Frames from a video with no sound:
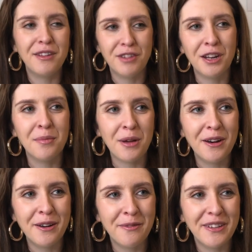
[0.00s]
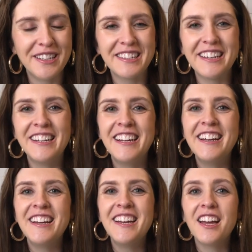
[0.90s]
if you're going to burn it, obviously.
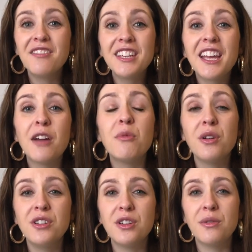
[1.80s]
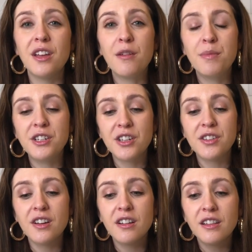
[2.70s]
I don't really care what you do with it, but
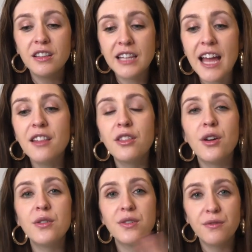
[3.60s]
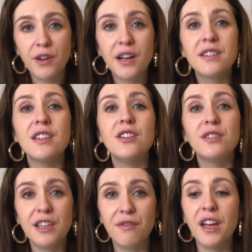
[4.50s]
just let those fucks that you're
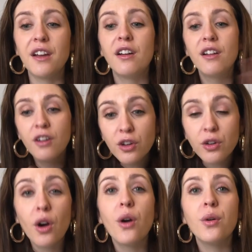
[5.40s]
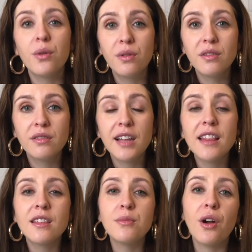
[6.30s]
giving go.
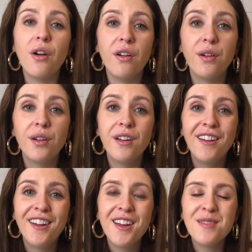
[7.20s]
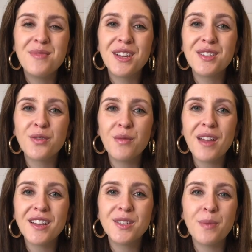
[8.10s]
Let them go. Because from
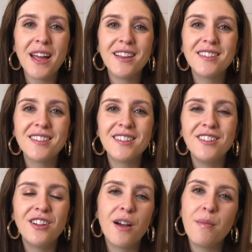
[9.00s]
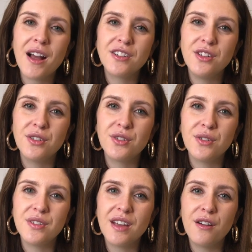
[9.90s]
that space, you come back to your
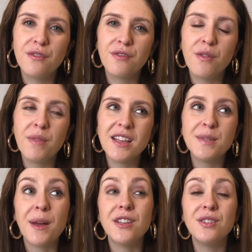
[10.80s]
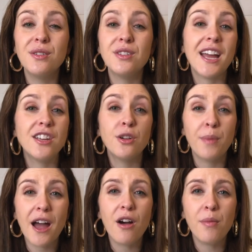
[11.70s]
true self. From that space, you take your
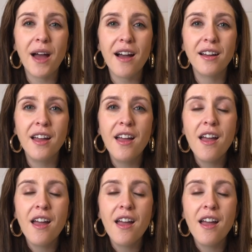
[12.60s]
power back.